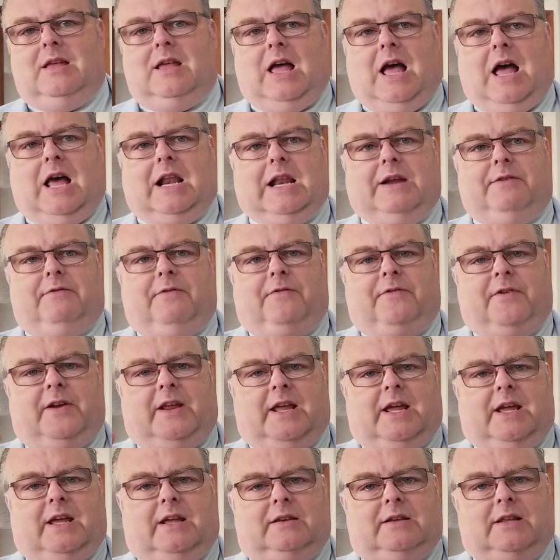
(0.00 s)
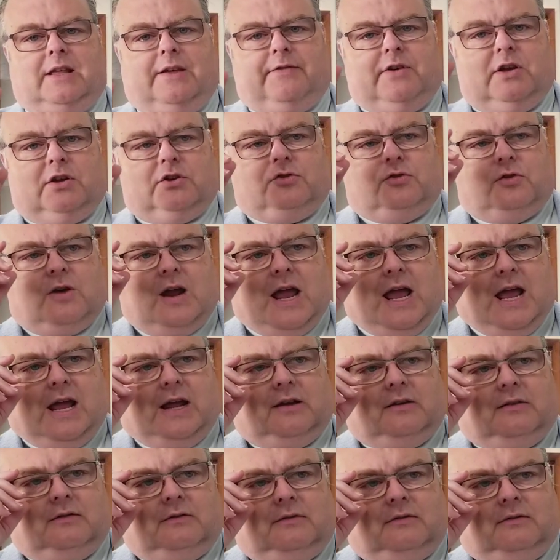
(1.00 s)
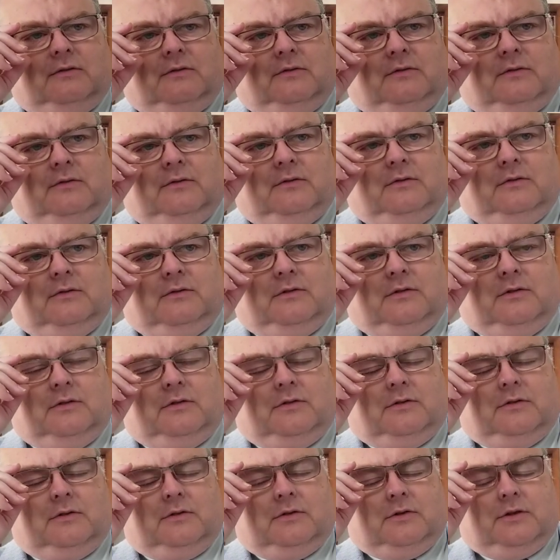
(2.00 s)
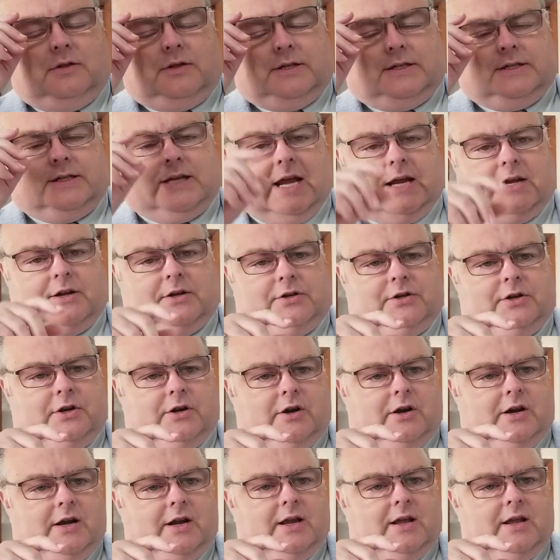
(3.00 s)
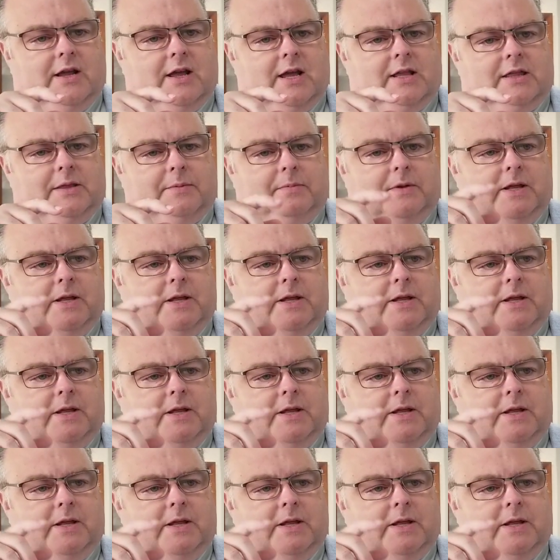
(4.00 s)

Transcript: I'll never forget giving a tract to the secretary at the